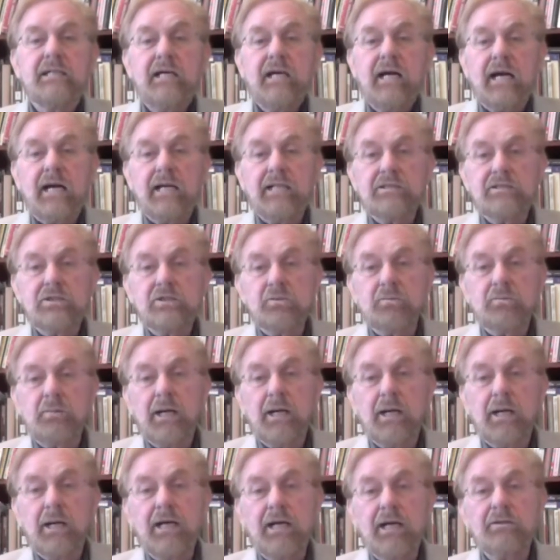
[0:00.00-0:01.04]
has
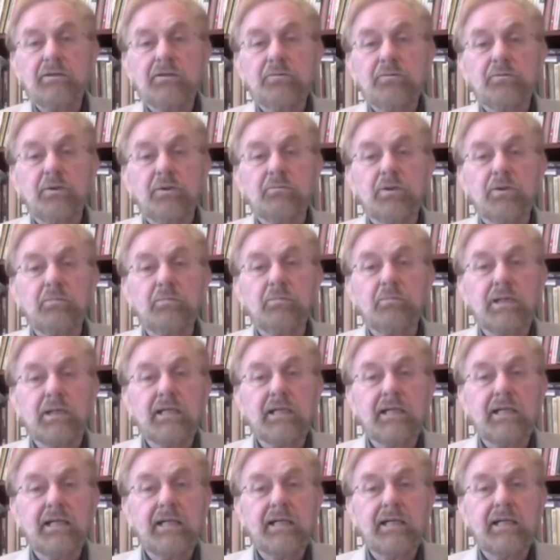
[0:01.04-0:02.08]
spanned from the
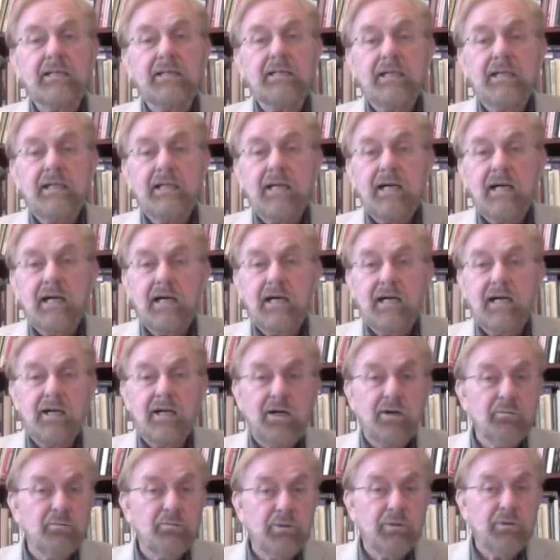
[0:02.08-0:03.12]
beginning
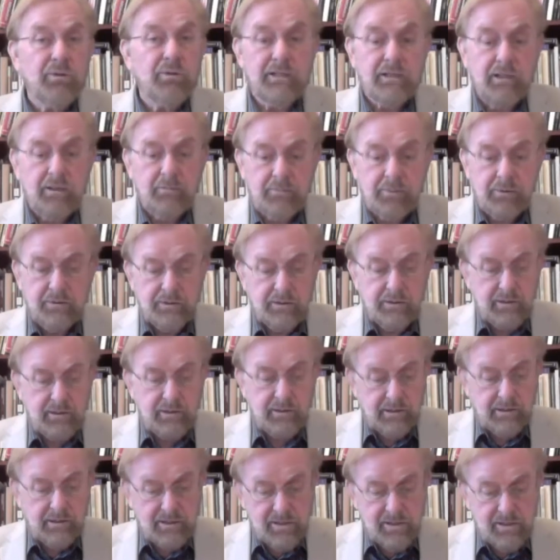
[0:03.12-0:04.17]
uh, right up until
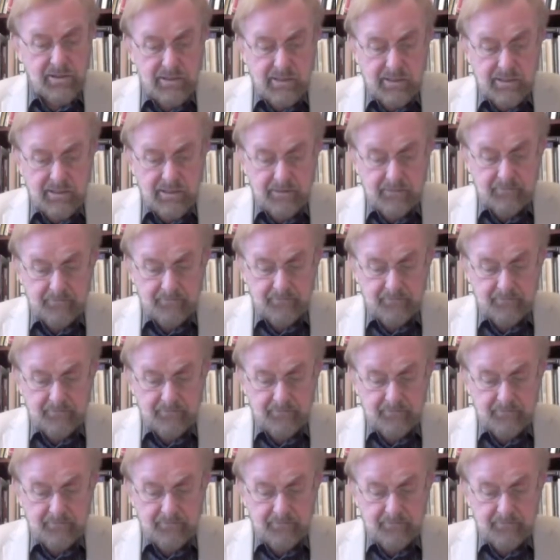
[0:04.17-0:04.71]
this time.